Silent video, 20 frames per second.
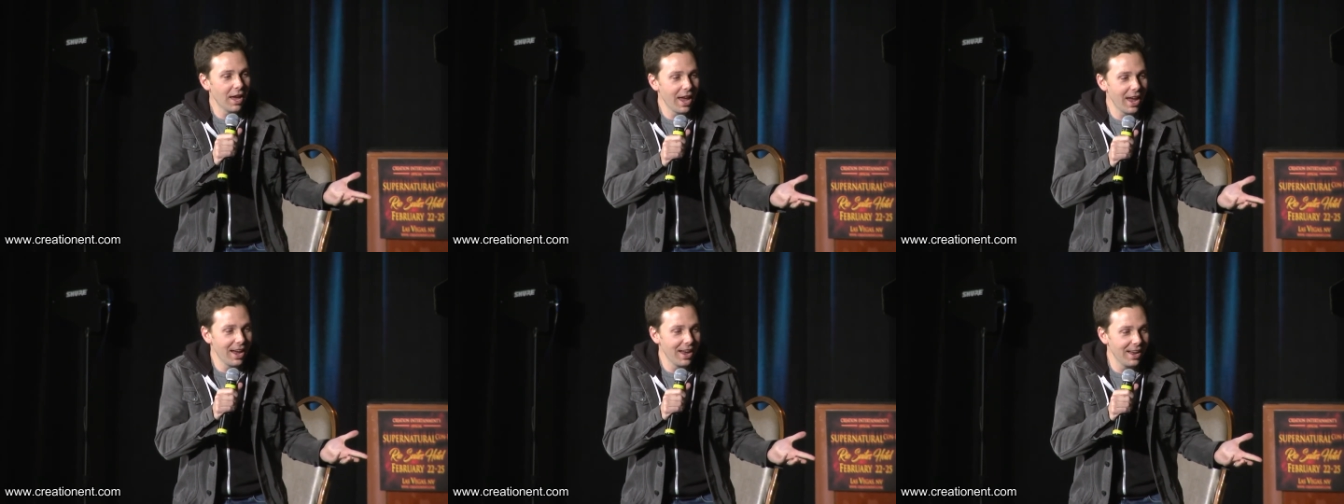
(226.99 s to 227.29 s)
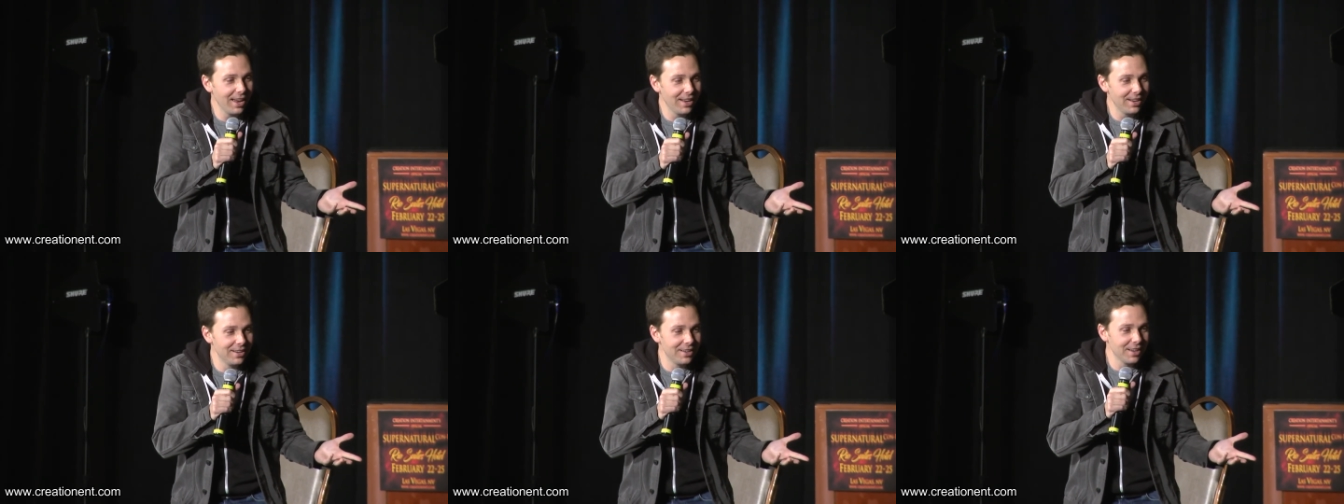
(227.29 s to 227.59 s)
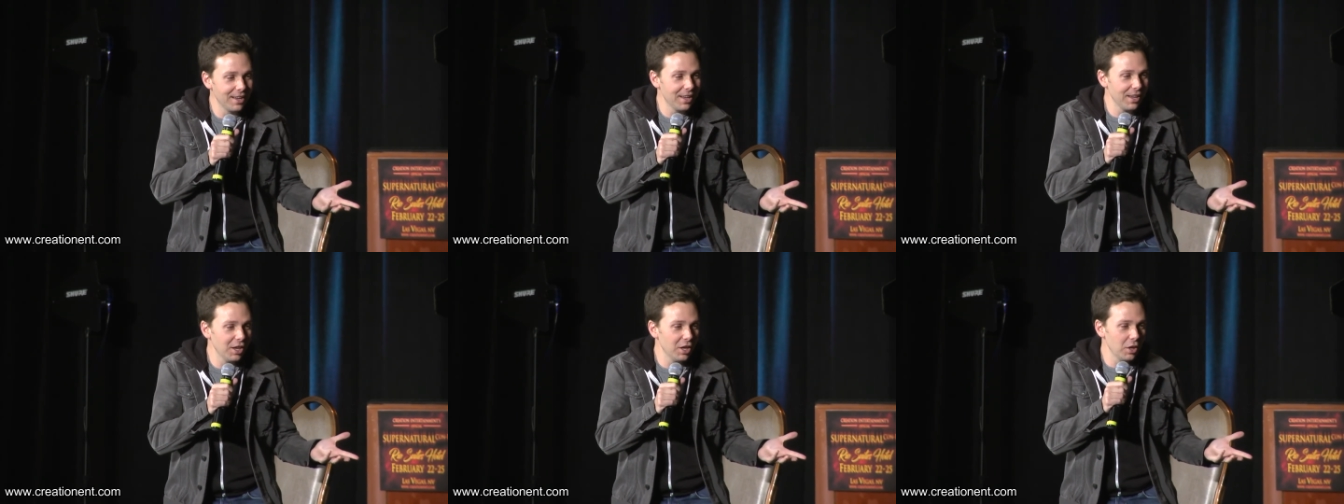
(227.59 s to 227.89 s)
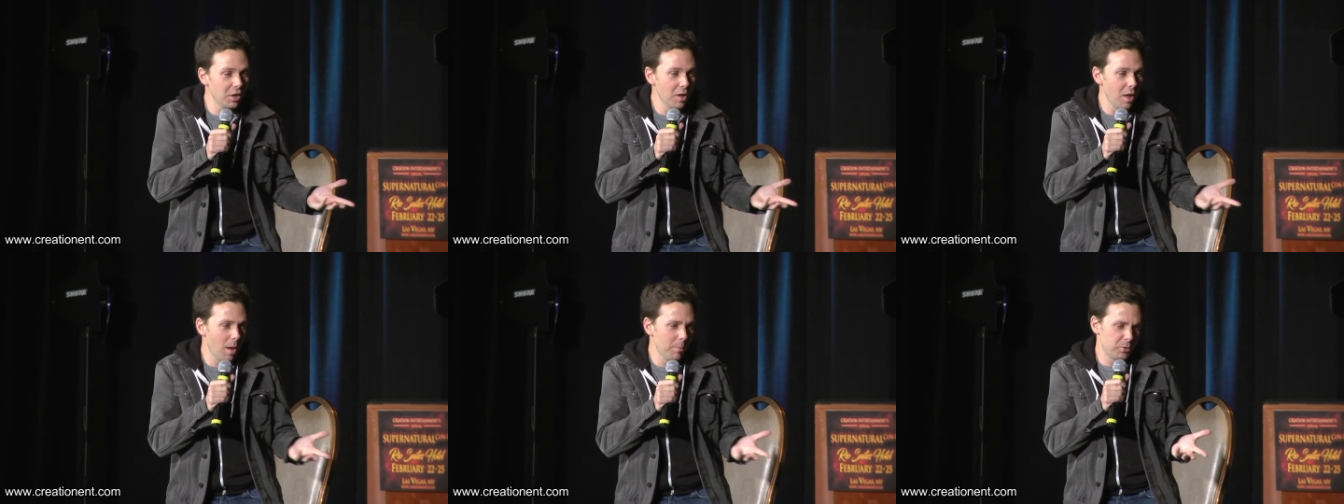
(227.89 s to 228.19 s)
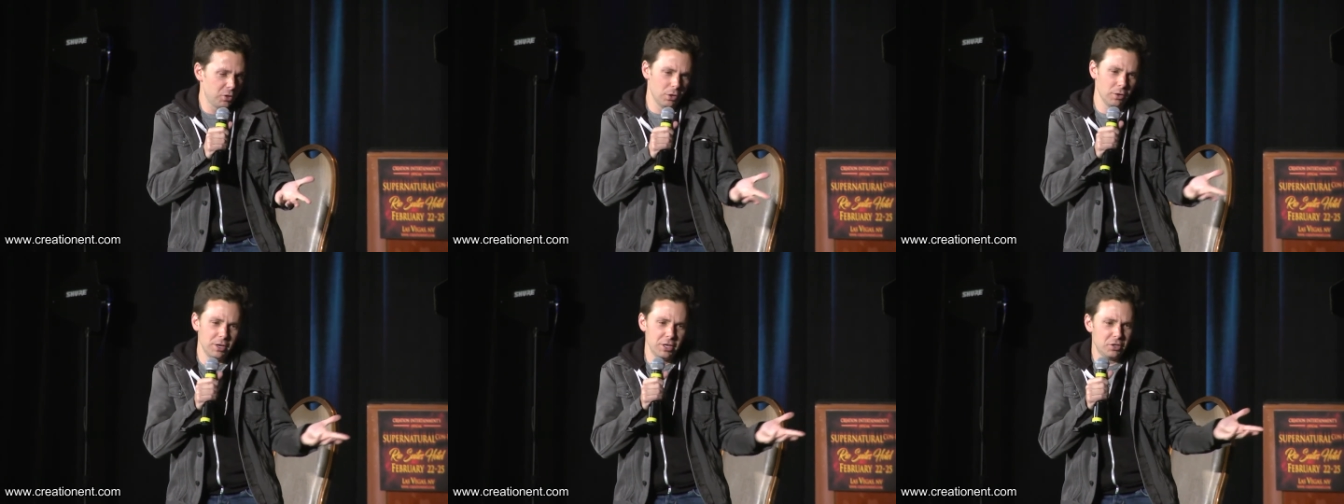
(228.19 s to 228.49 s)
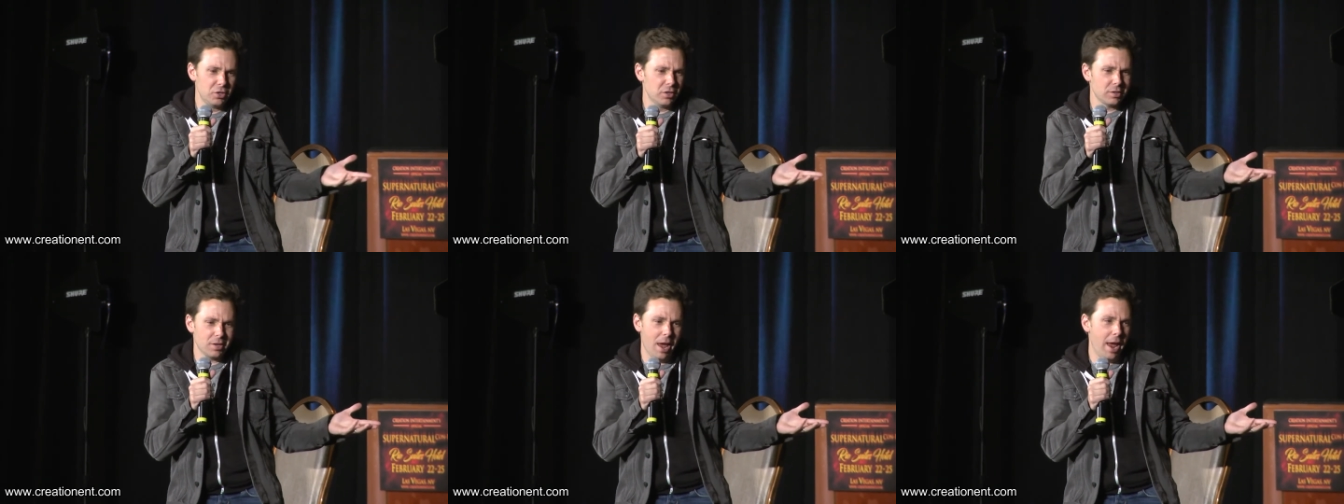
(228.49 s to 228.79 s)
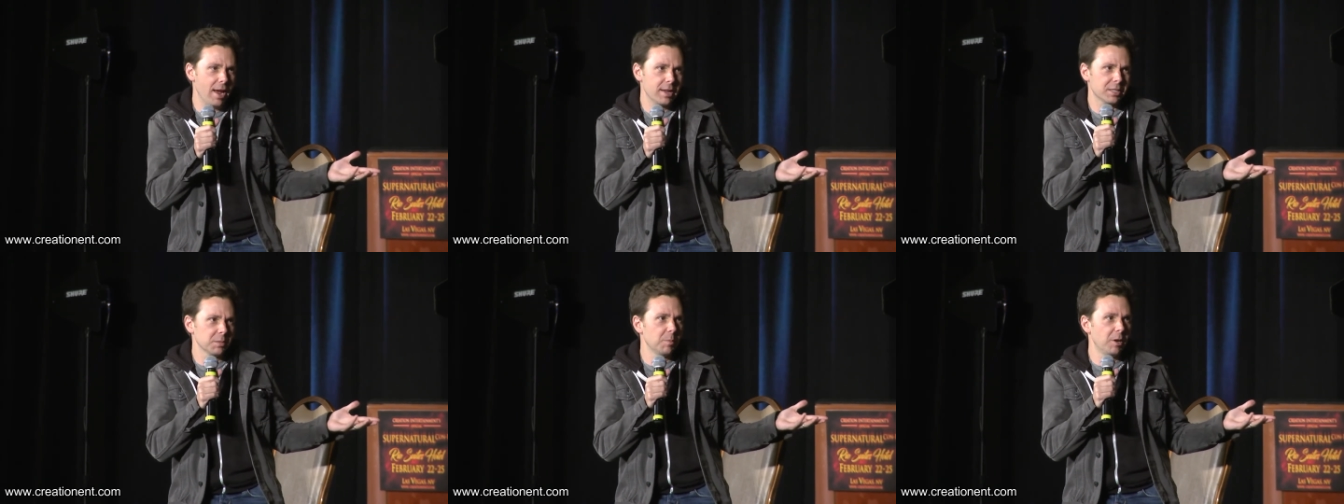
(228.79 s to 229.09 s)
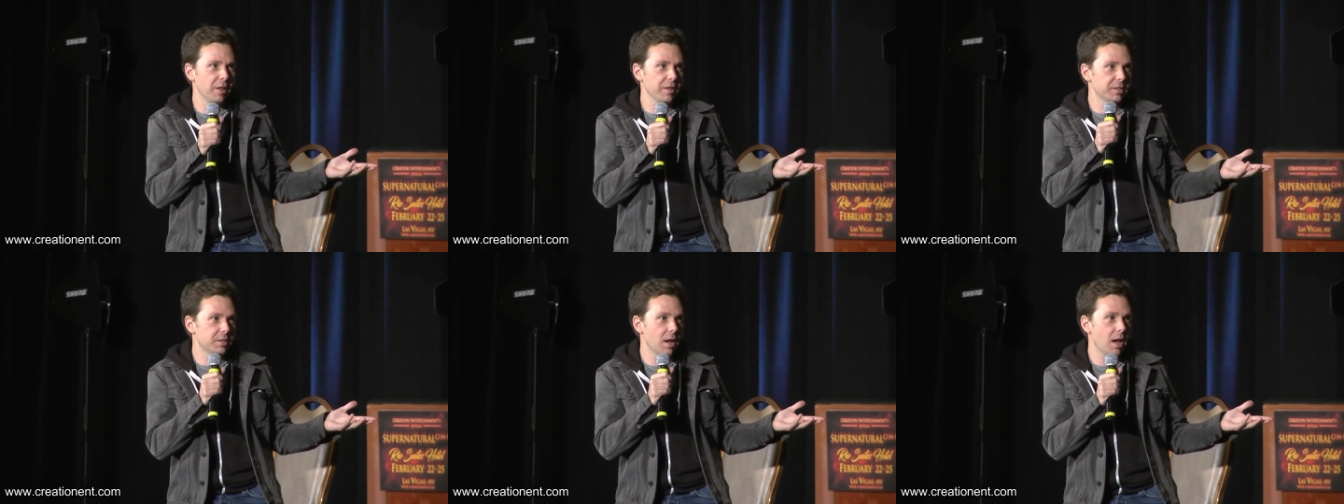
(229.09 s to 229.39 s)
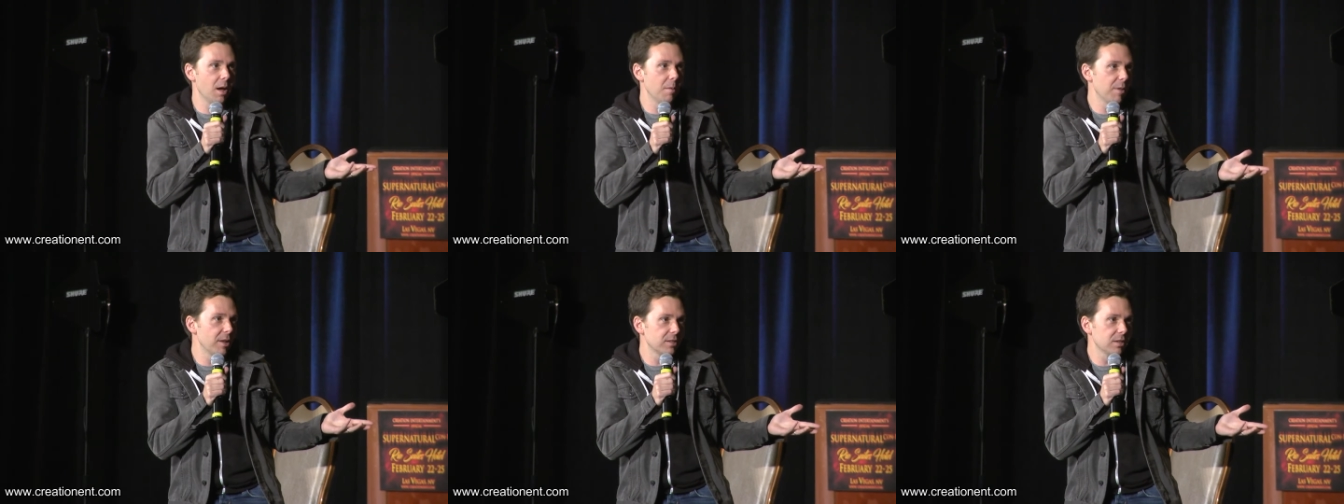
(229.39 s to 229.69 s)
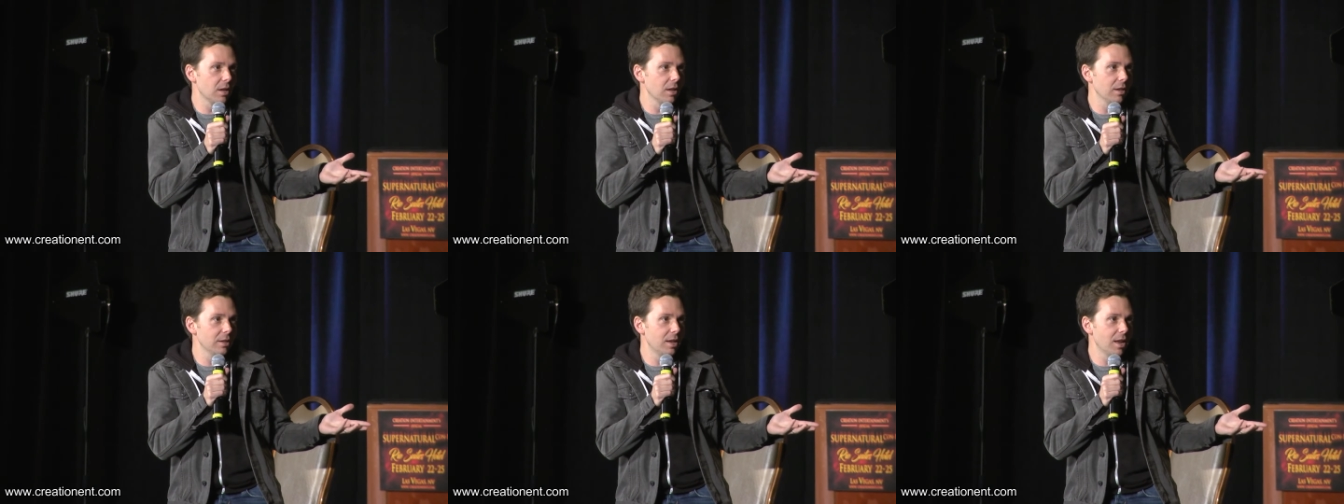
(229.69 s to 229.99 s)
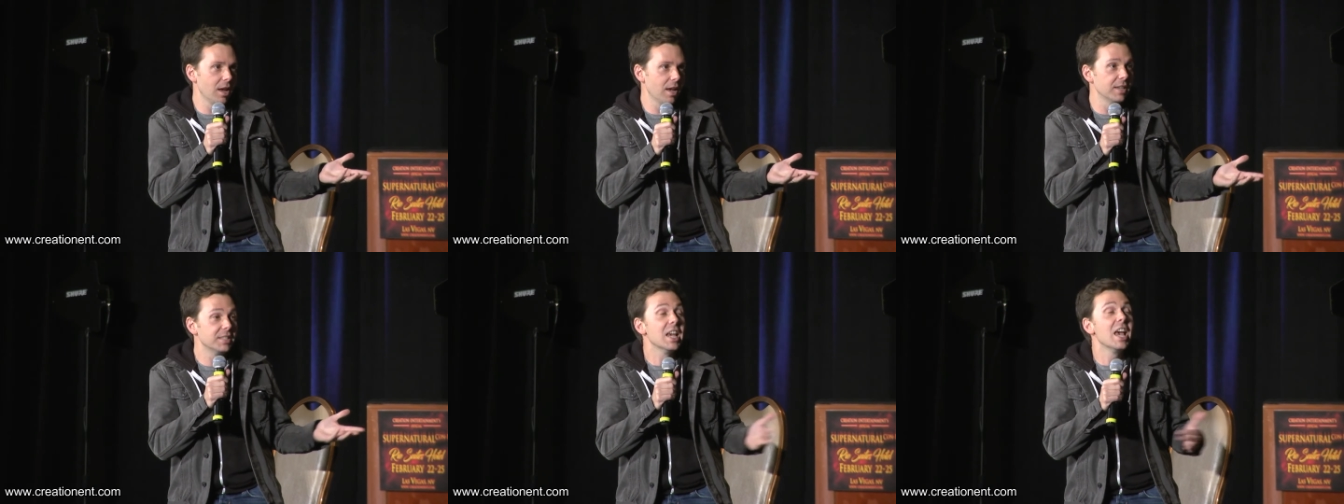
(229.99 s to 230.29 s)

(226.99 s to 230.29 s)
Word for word: and uh, I'm sure he's just handsome all the time. That's all he does.